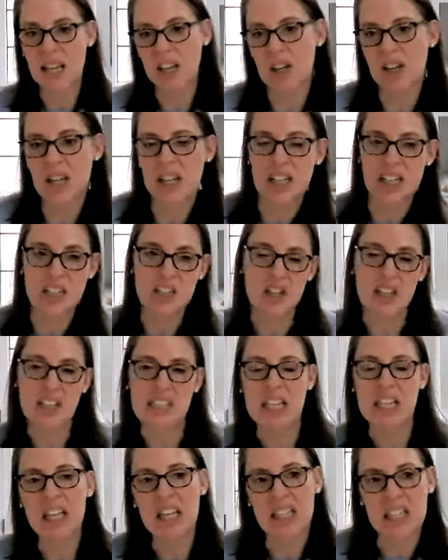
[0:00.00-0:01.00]
you're going to drink
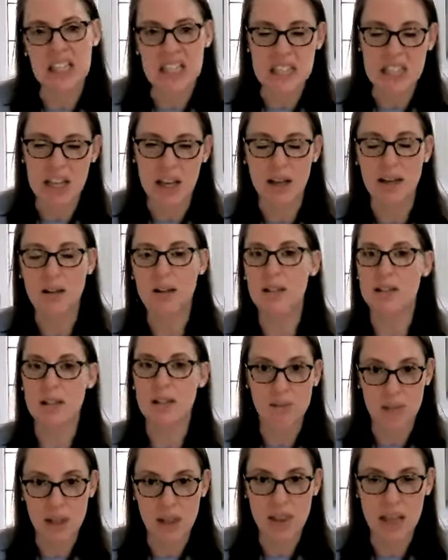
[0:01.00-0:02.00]
tea instead, because
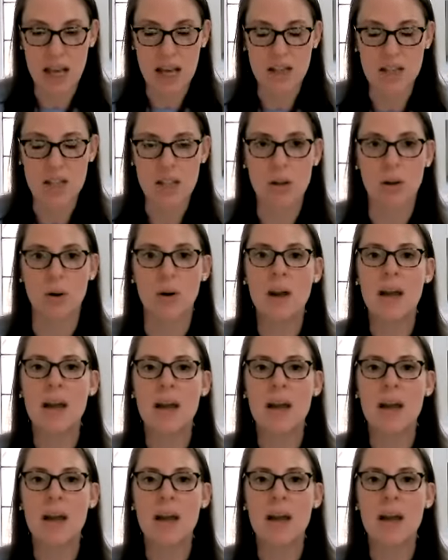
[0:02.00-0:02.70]
I've done that too.